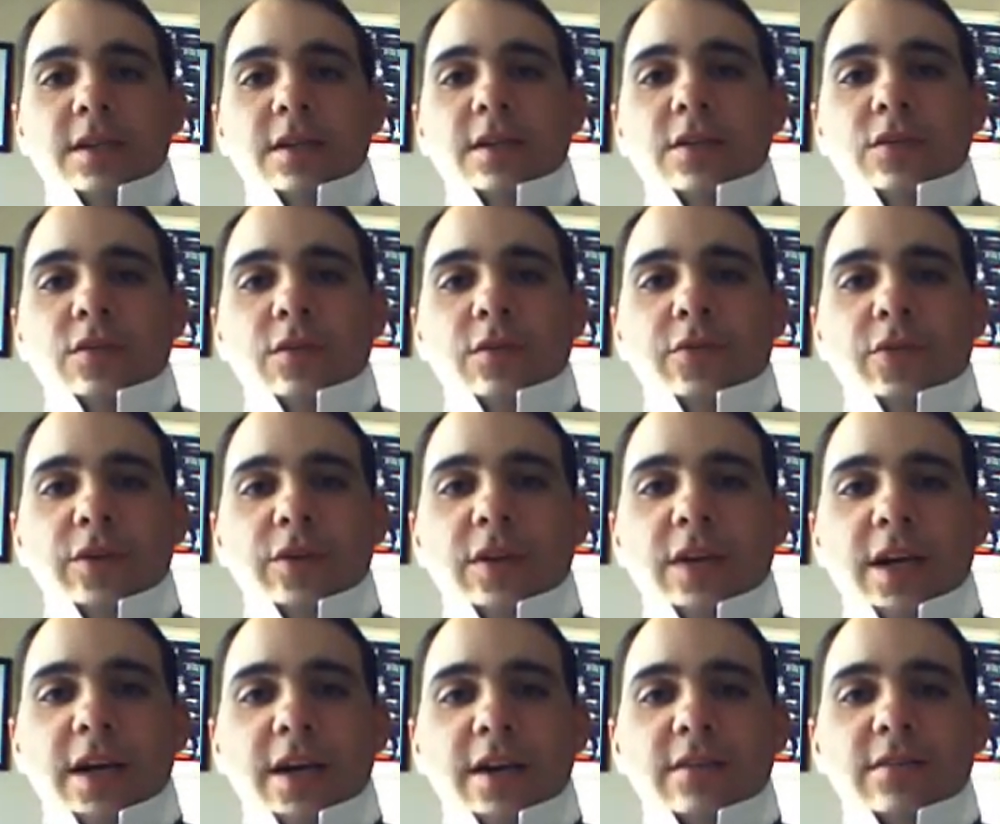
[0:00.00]
So for all you
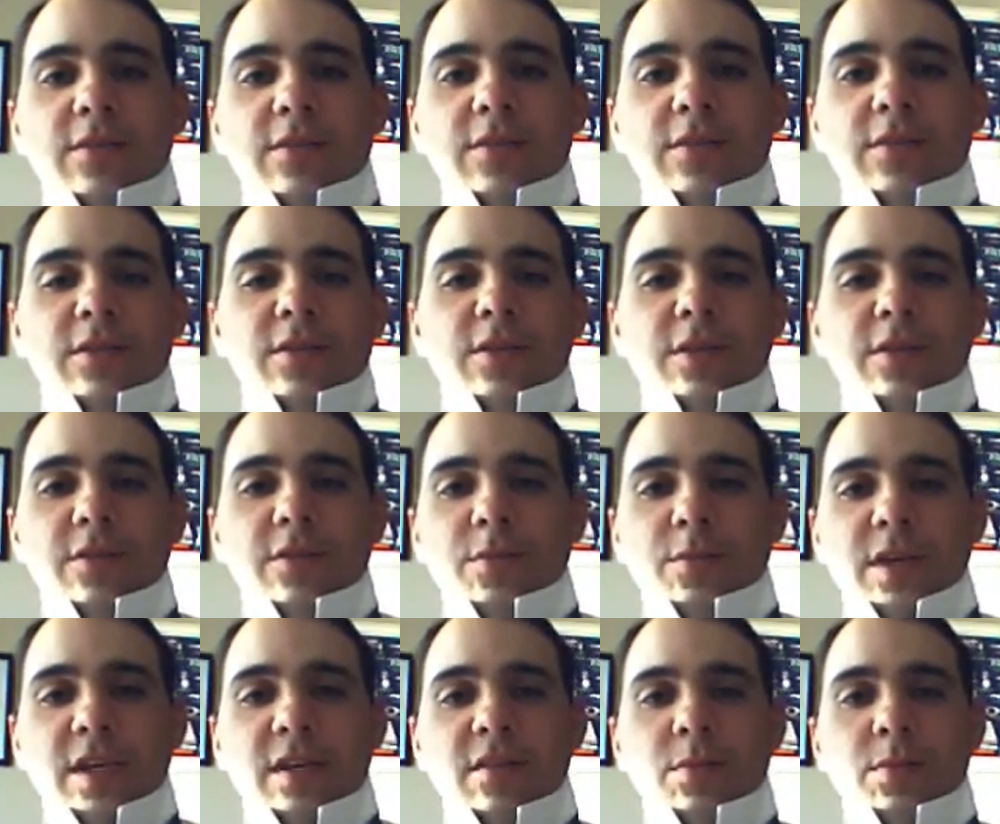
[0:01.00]
guys out there looking to
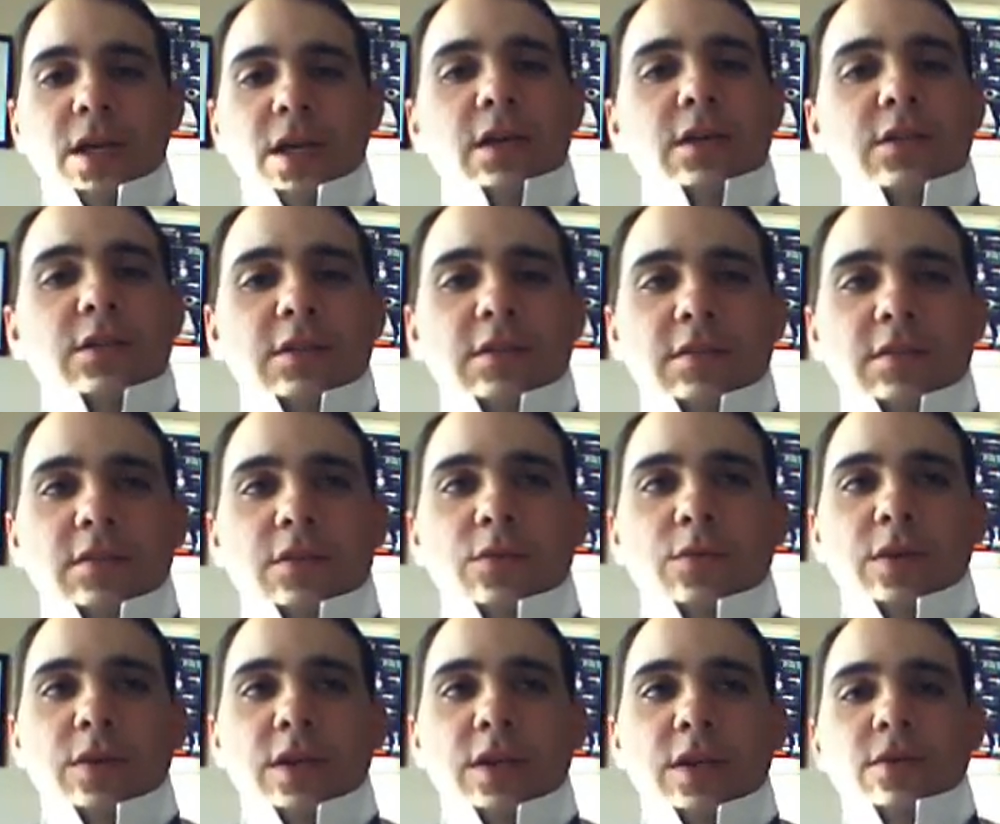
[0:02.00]
make a splash, it's a good way
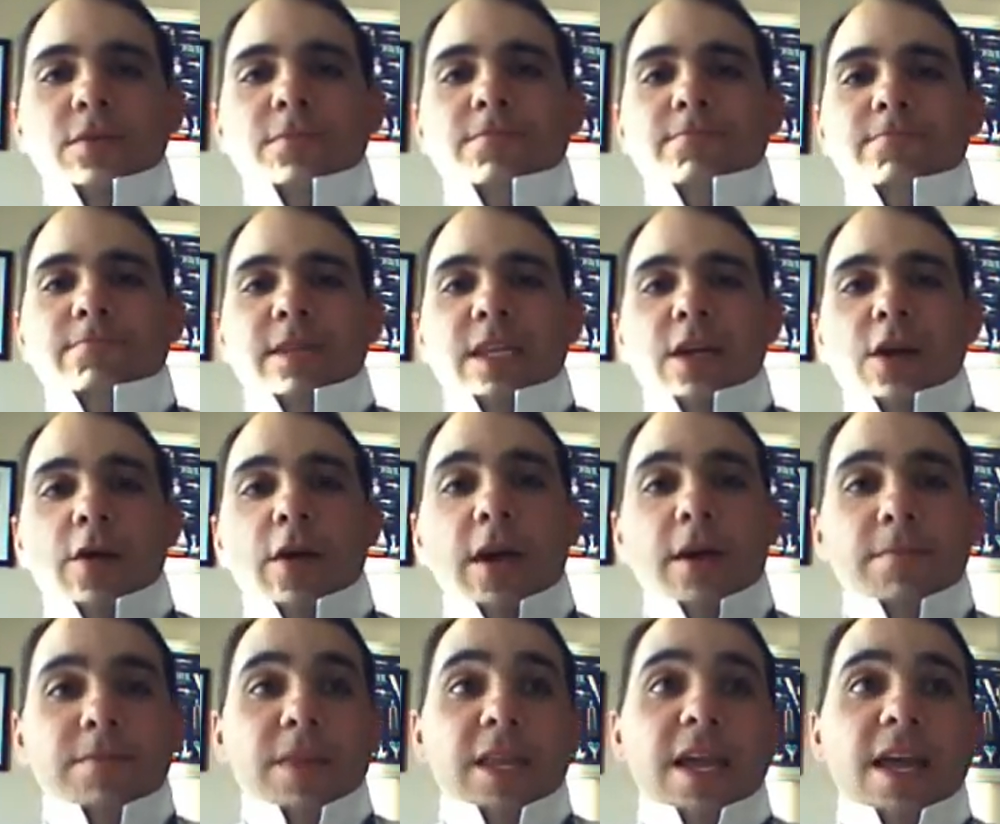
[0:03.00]
to do it. Alright,
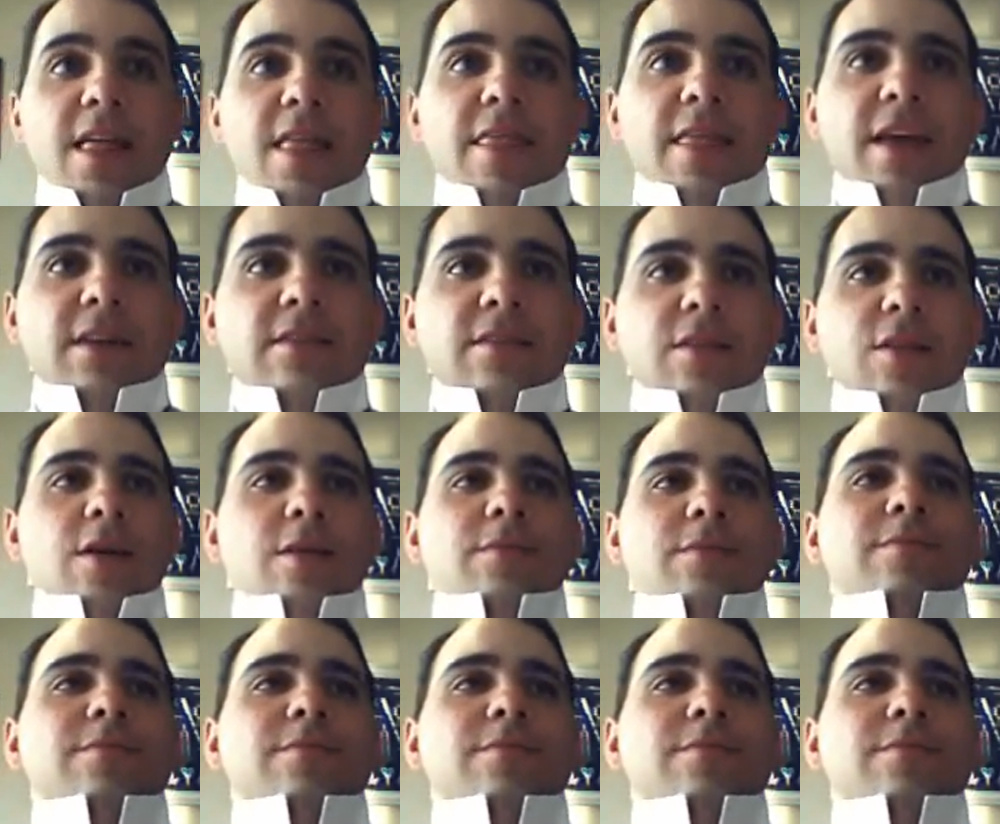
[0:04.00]
thanks a lot.